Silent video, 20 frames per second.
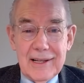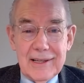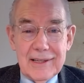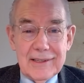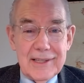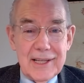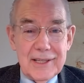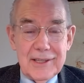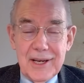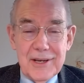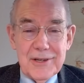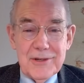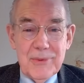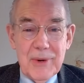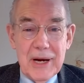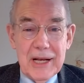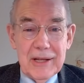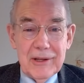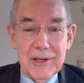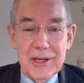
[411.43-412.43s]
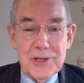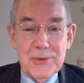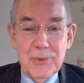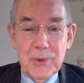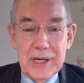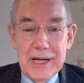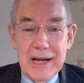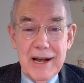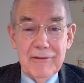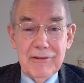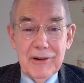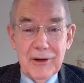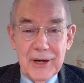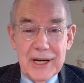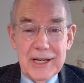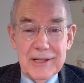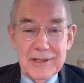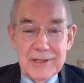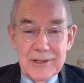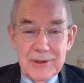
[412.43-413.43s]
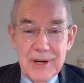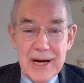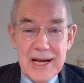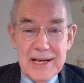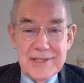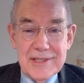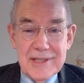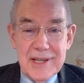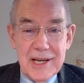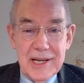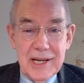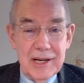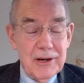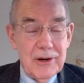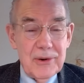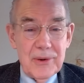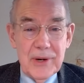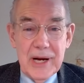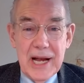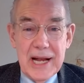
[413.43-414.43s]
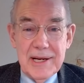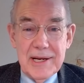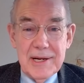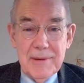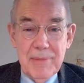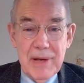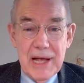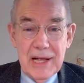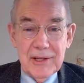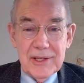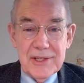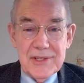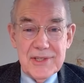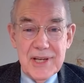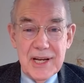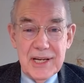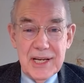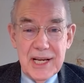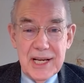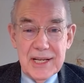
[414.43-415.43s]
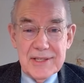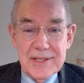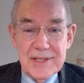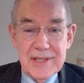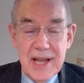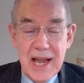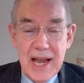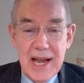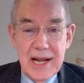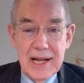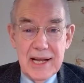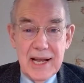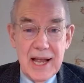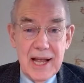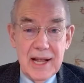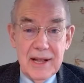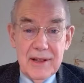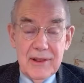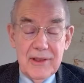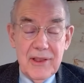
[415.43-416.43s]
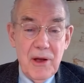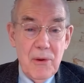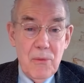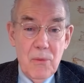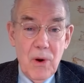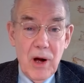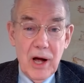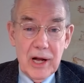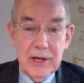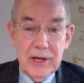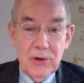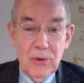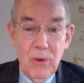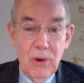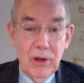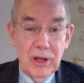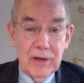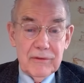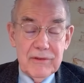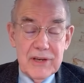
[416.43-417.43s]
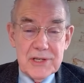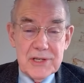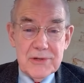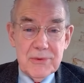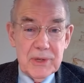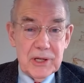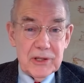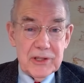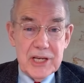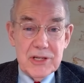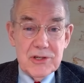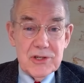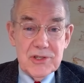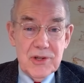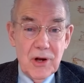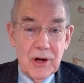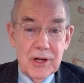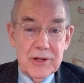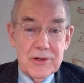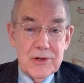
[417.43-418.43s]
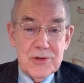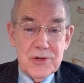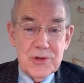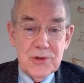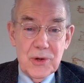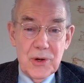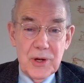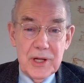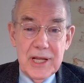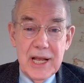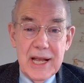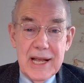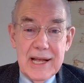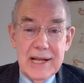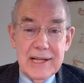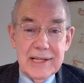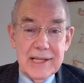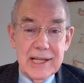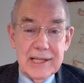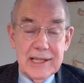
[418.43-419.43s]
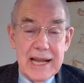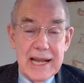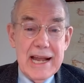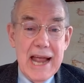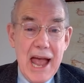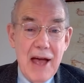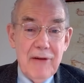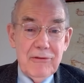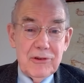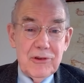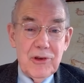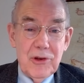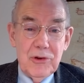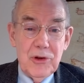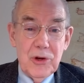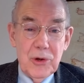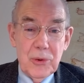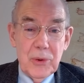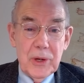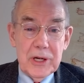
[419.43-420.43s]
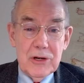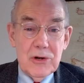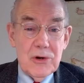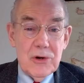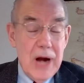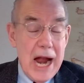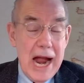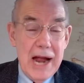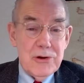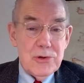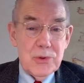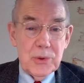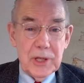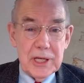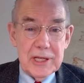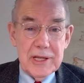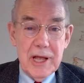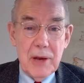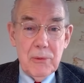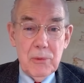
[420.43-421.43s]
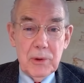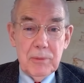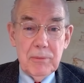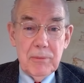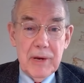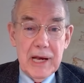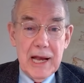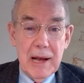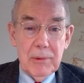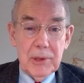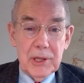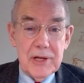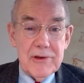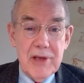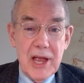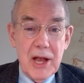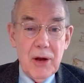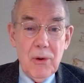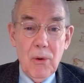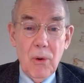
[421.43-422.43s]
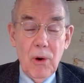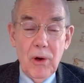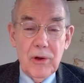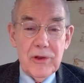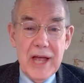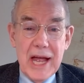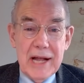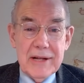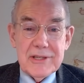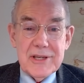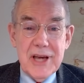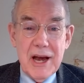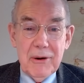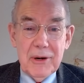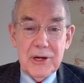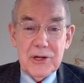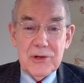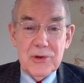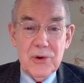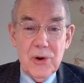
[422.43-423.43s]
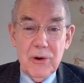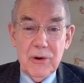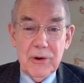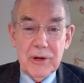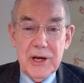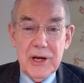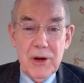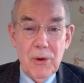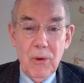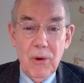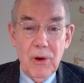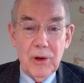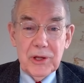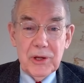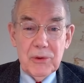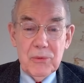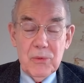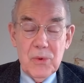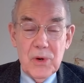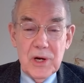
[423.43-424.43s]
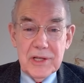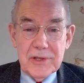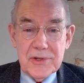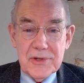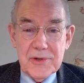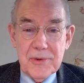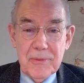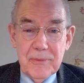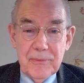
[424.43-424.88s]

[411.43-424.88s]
that the Israelis were never interested in creating a Palestinian state, and they wanted all of Israel. They just understood that they'd have to do it gradually. They wouldn't be able to take all that territory all at once.